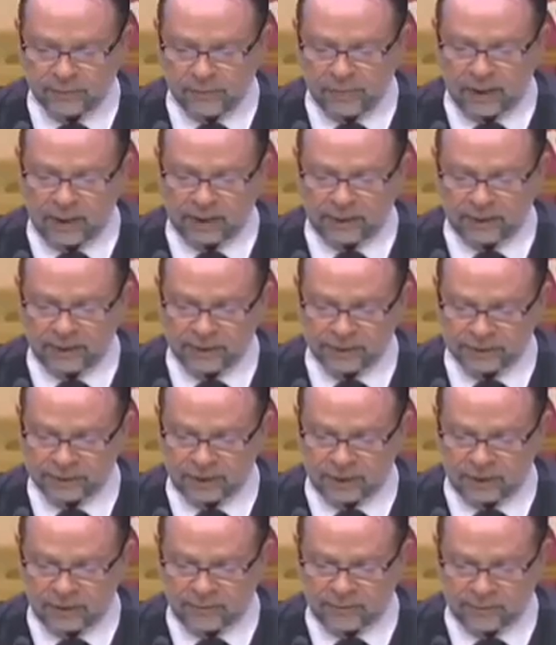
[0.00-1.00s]
and remind
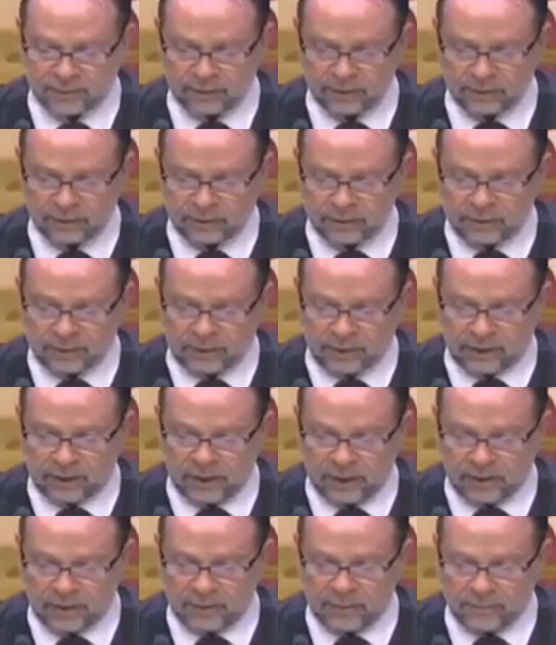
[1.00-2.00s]
ourselves
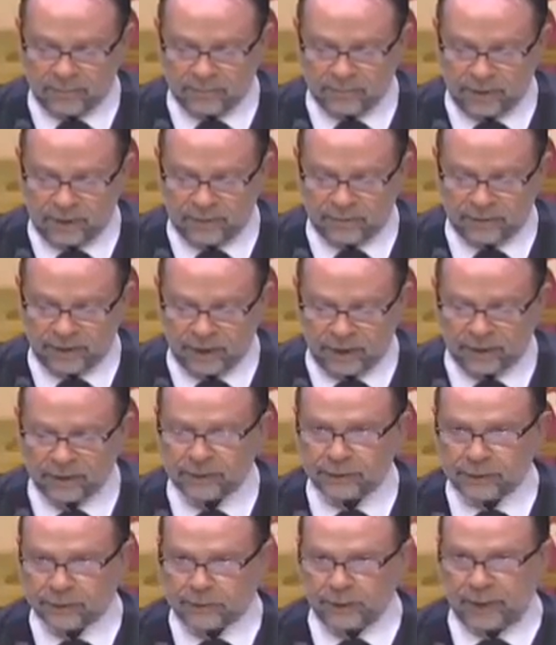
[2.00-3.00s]
of the
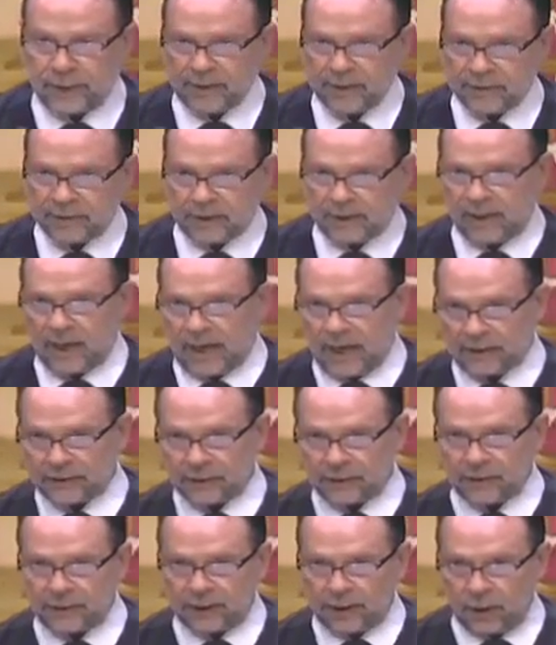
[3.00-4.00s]
other traits that
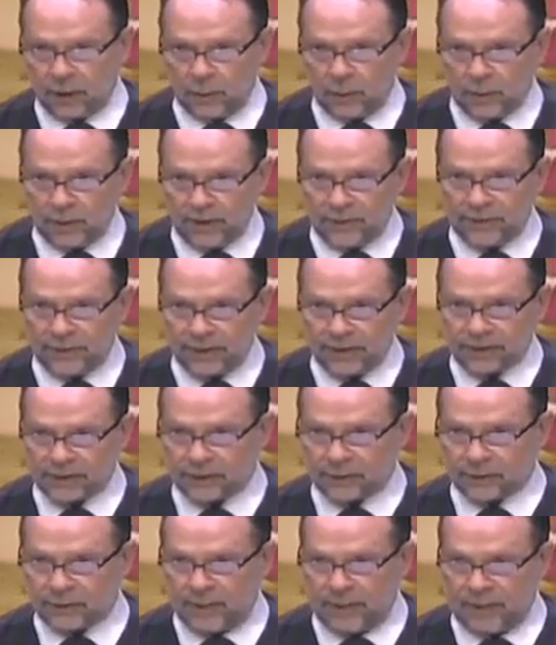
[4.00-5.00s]
actually go with
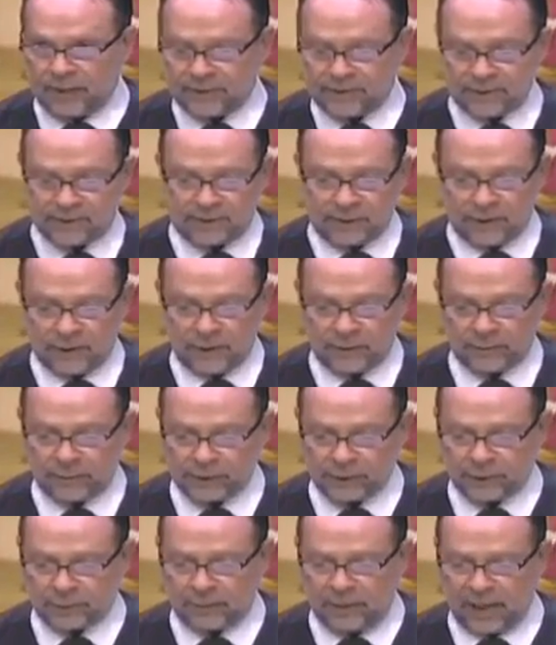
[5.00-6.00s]
these traits.
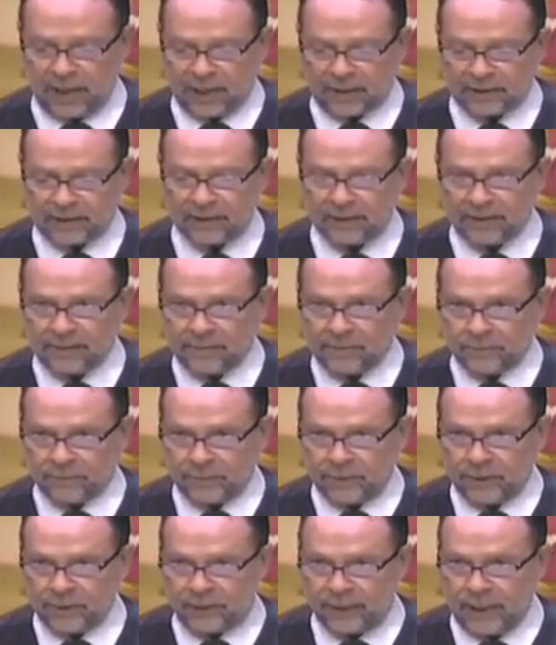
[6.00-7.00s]
Respect,
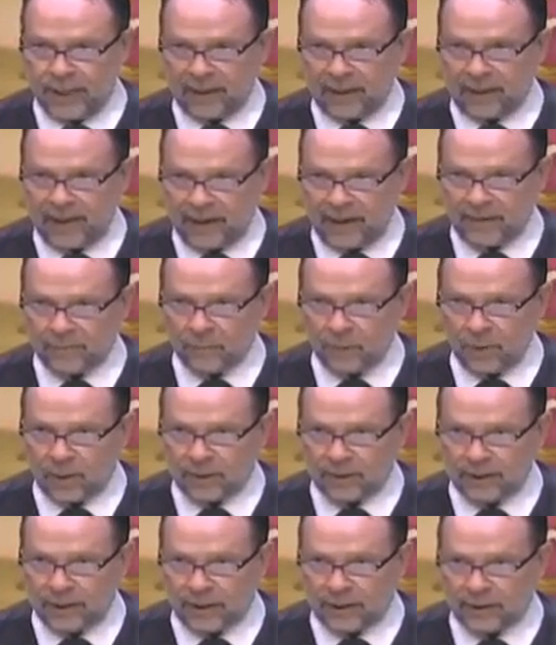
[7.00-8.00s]
you can't have
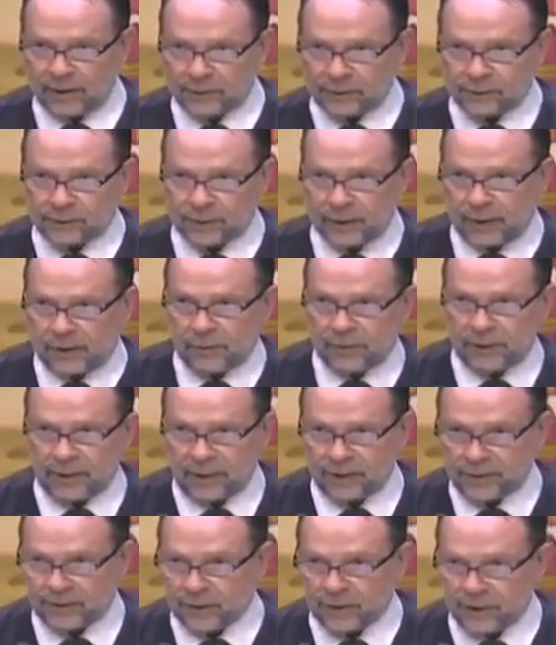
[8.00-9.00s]
one character trait
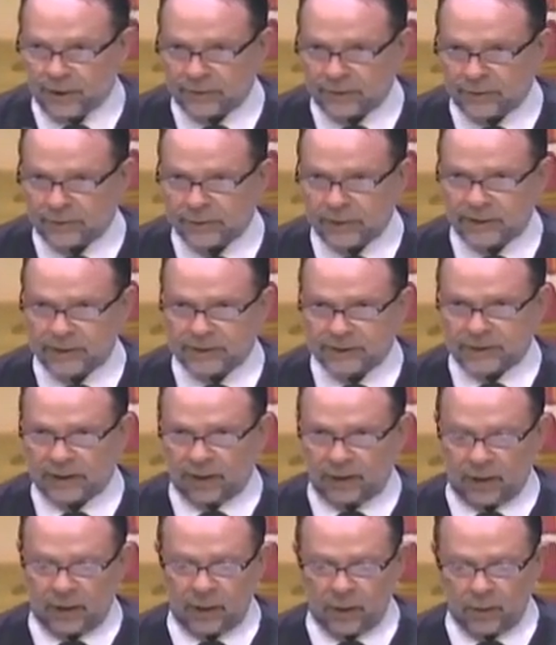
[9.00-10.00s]
without the other, because
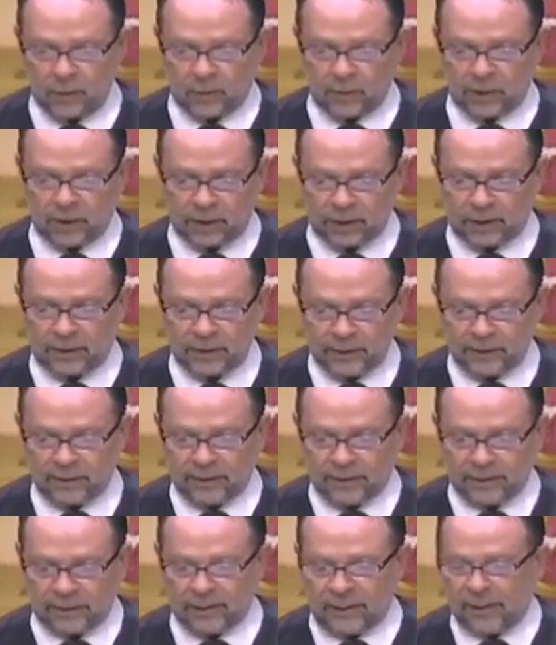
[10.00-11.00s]
they all work,
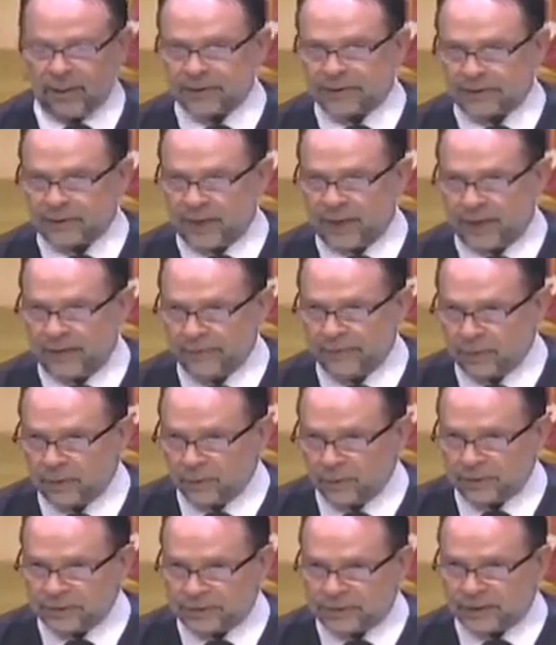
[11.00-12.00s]
as
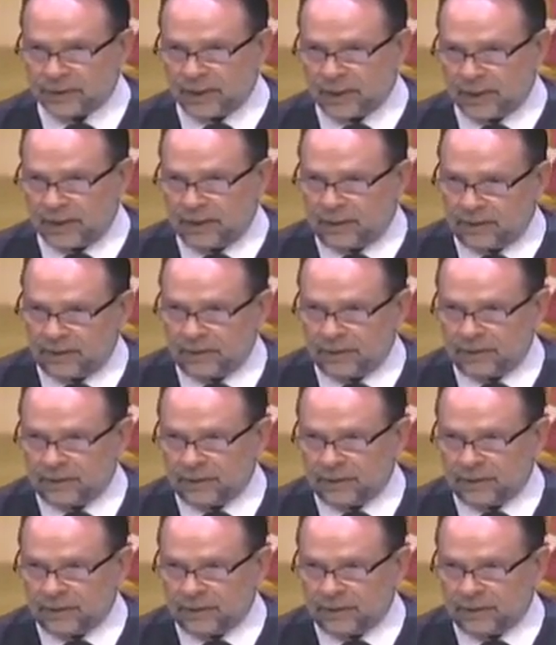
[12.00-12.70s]
David would say,